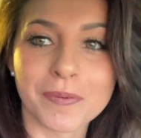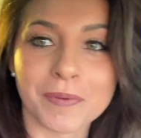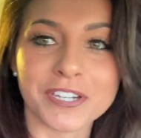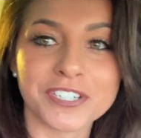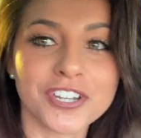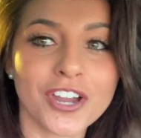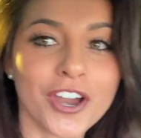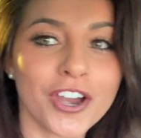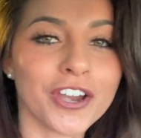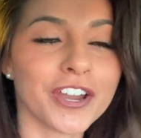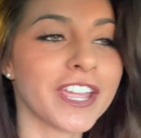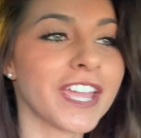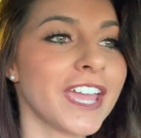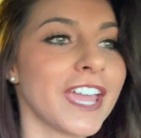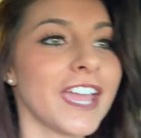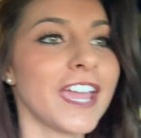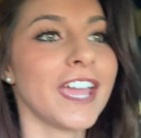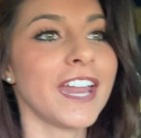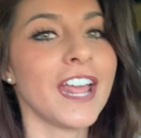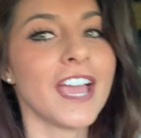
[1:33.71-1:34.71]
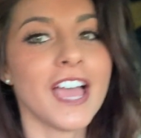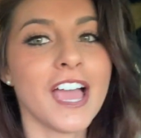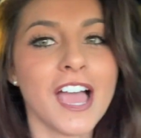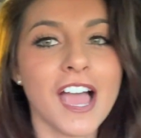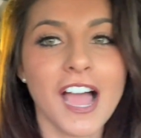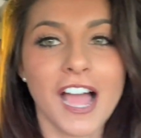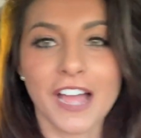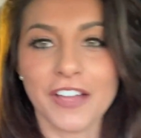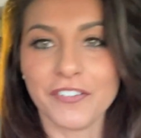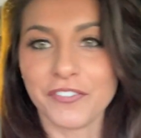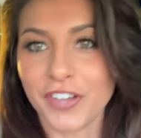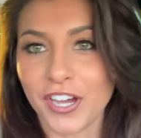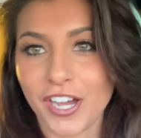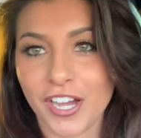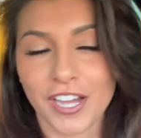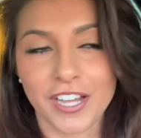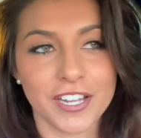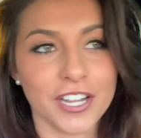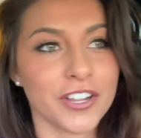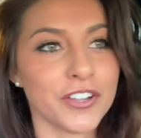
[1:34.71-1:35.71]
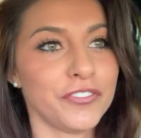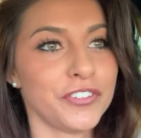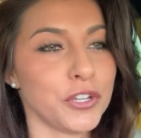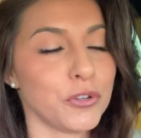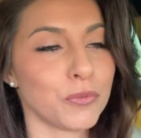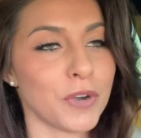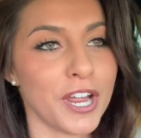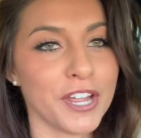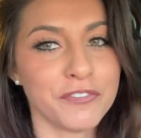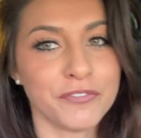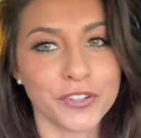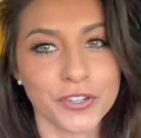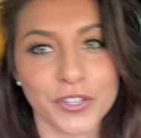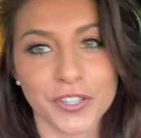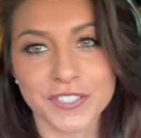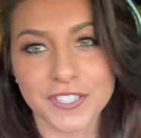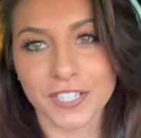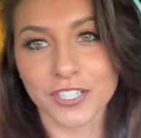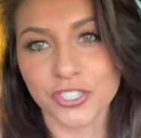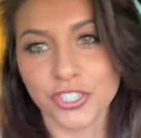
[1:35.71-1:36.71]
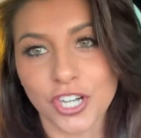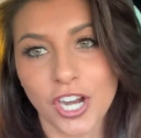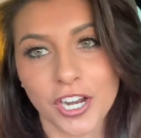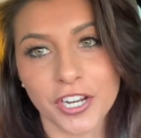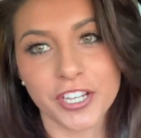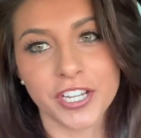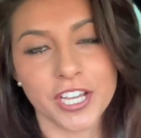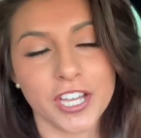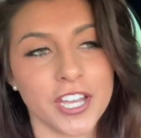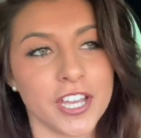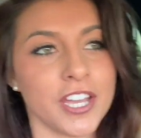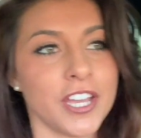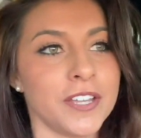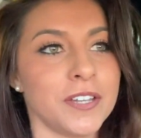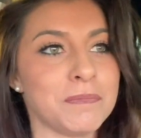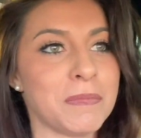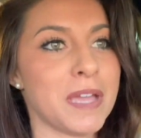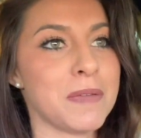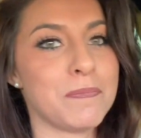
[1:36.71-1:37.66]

My target, I've got a few rifles and a shotgun,